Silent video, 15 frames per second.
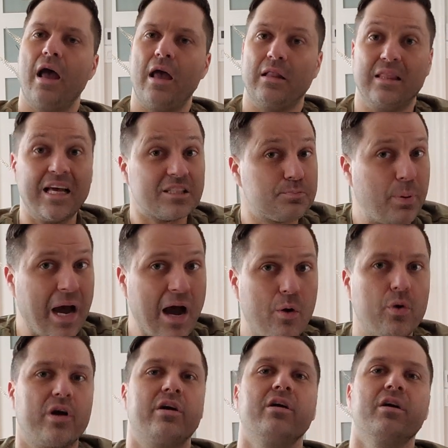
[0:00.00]
less
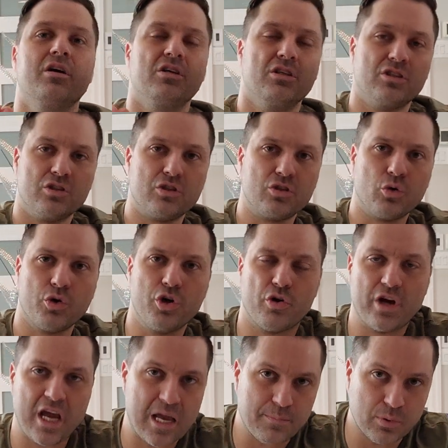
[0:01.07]
power, so you're
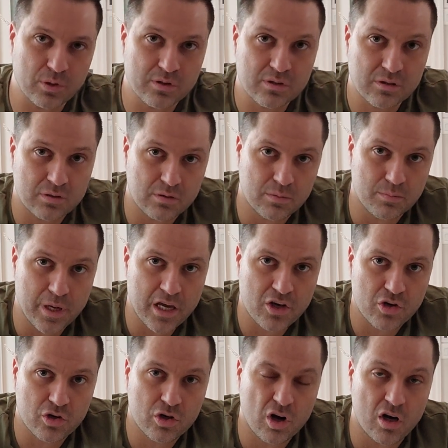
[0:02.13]
able to make
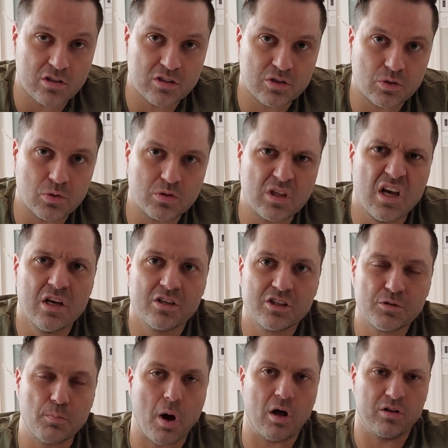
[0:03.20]
your consoles
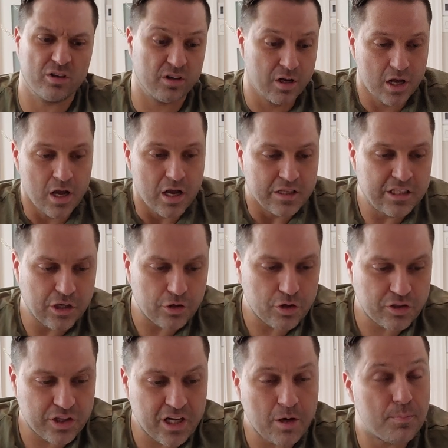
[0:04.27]
smaller. The other
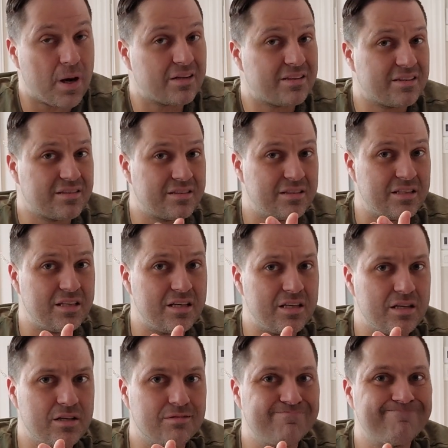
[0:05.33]
thing about the